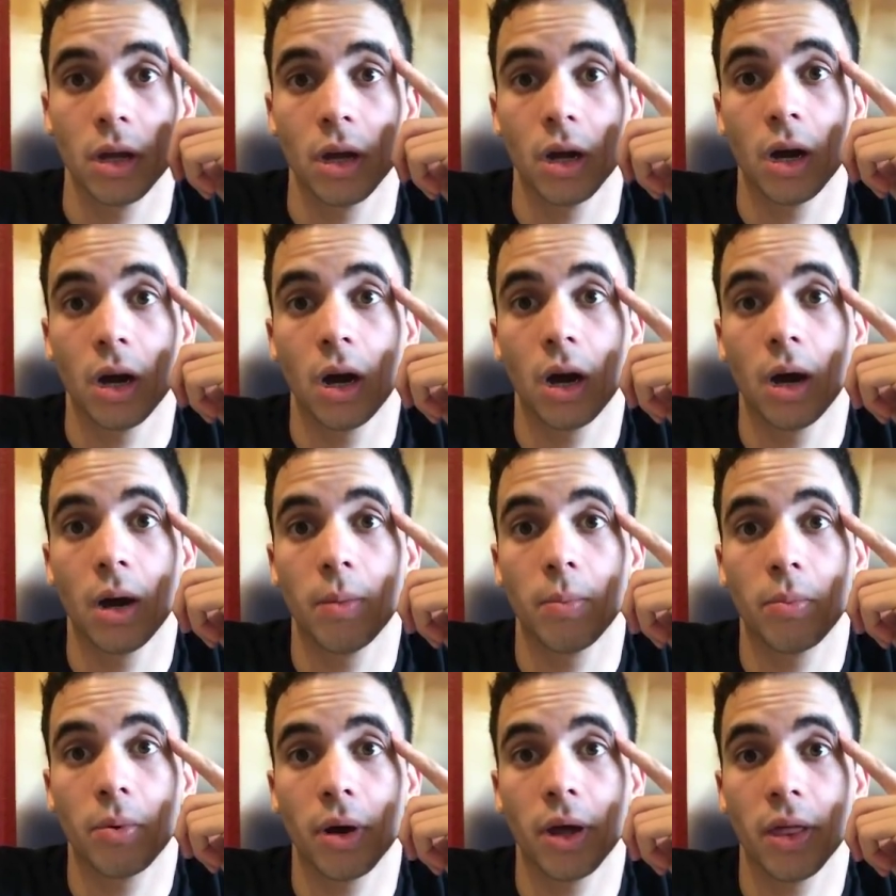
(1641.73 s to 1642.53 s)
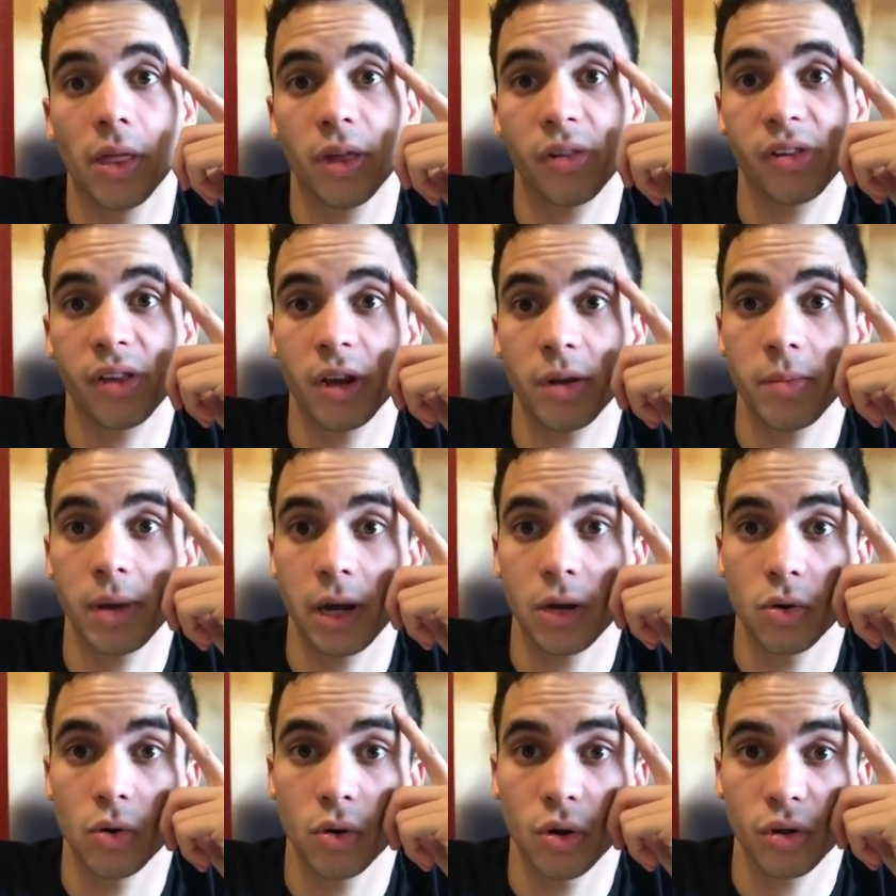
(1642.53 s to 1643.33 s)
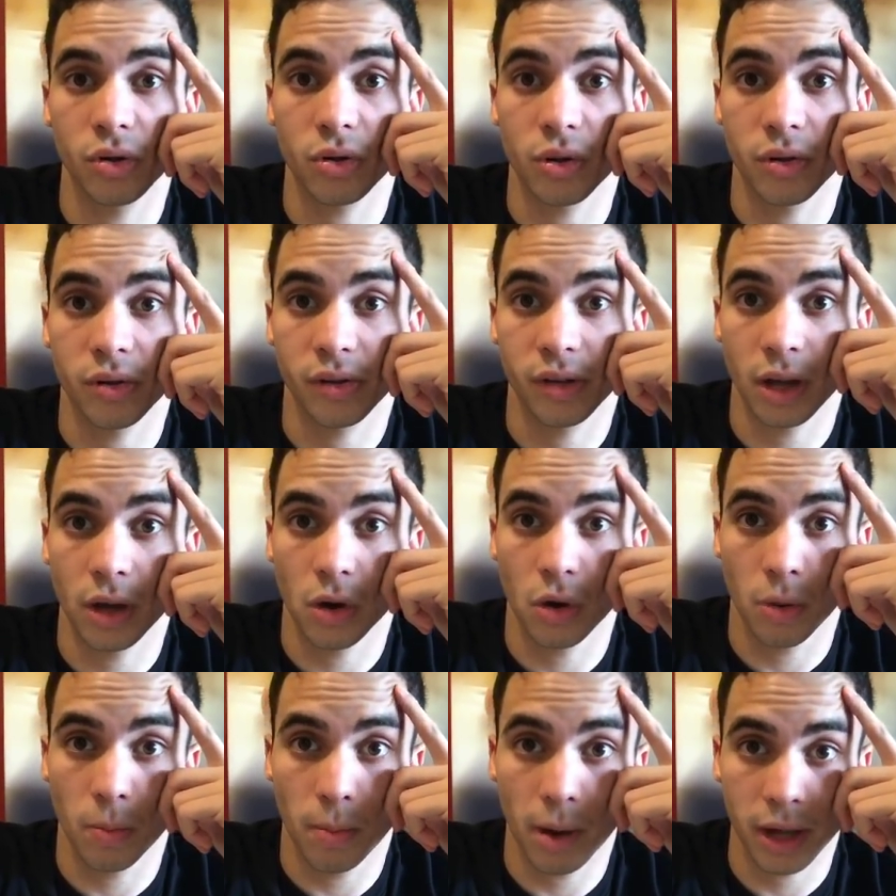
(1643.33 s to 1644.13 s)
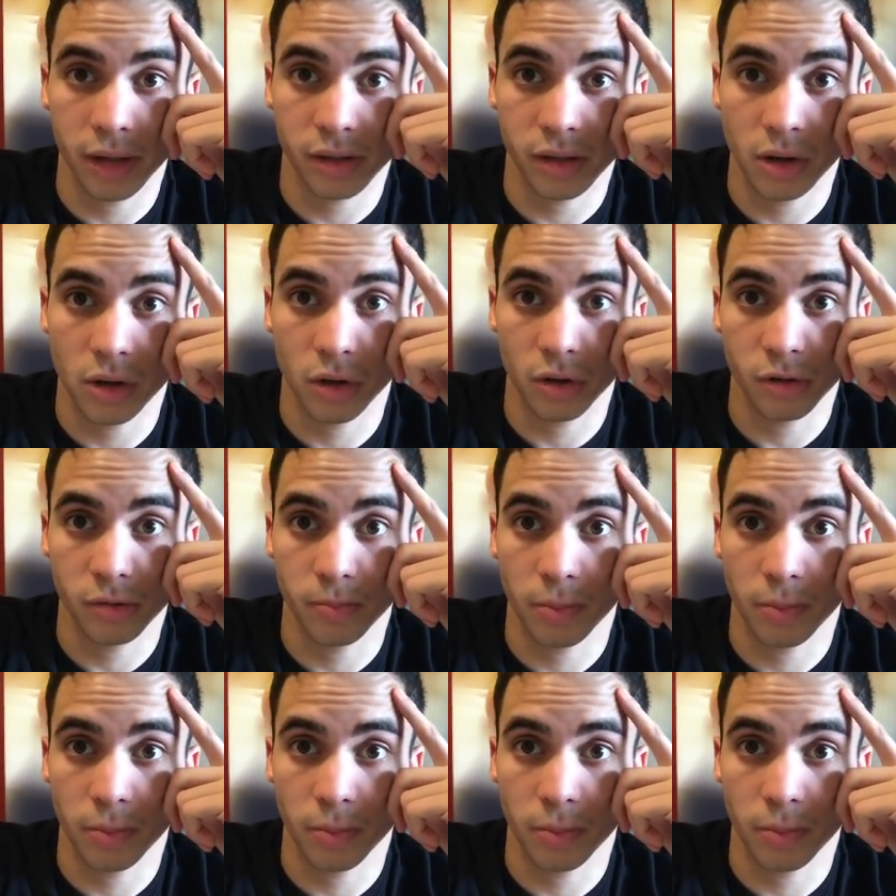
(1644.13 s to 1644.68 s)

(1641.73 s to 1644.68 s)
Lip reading: ¿Puedes decirme algunos consejos básicos